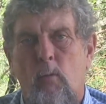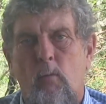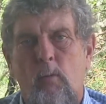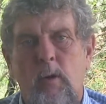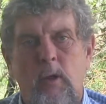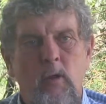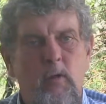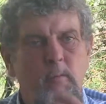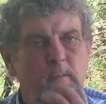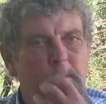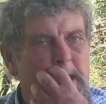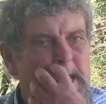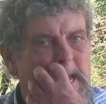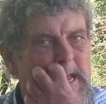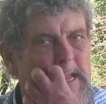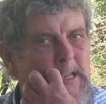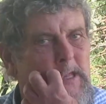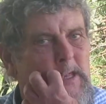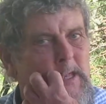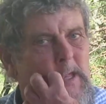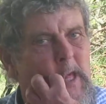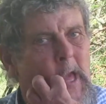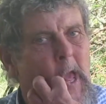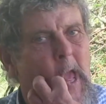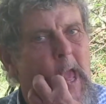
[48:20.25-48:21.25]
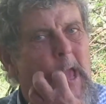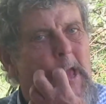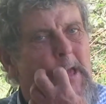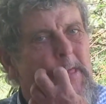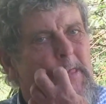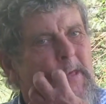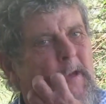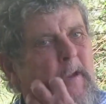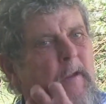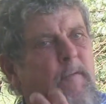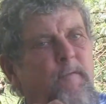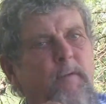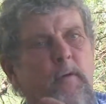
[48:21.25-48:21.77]
which means
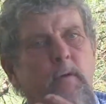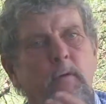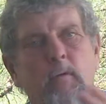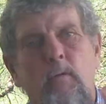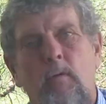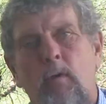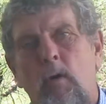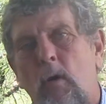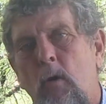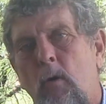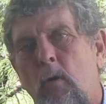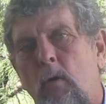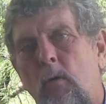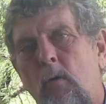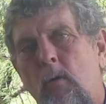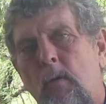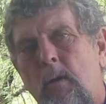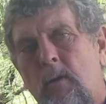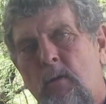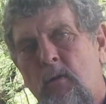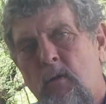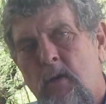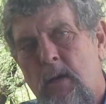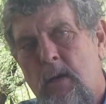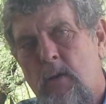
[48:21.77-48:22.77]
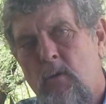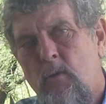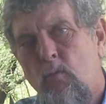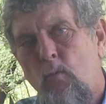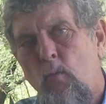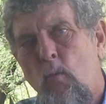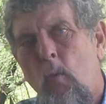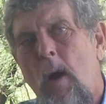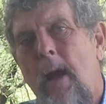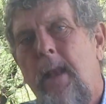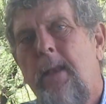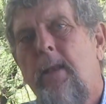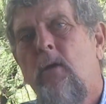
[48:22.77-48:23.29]
that if you grow just
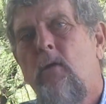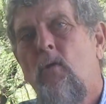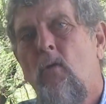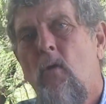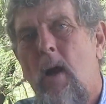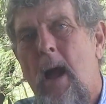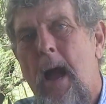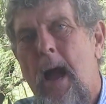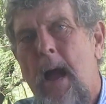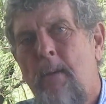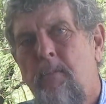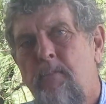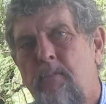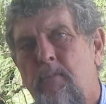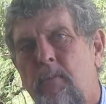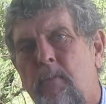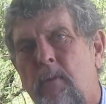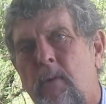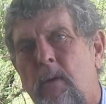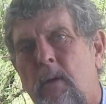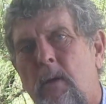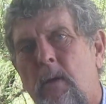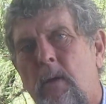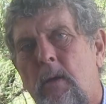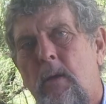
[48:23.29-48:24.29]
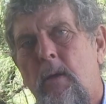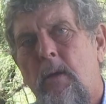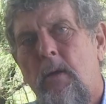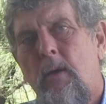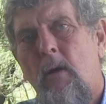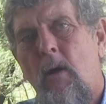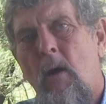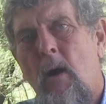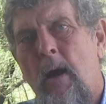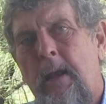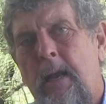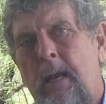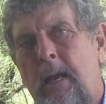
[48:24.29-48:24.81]
one crop
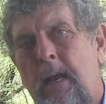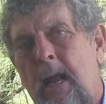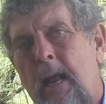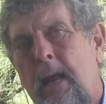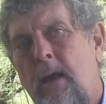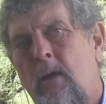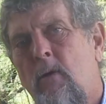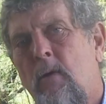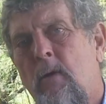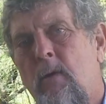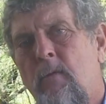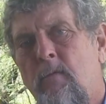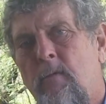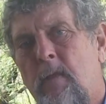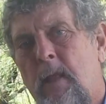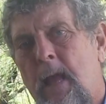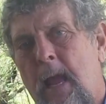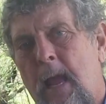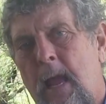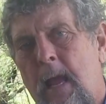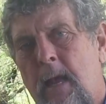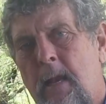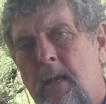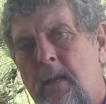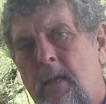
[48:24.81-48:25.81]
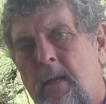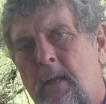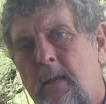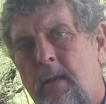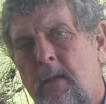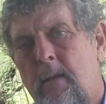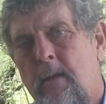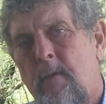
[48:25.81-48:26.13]
on an acre of land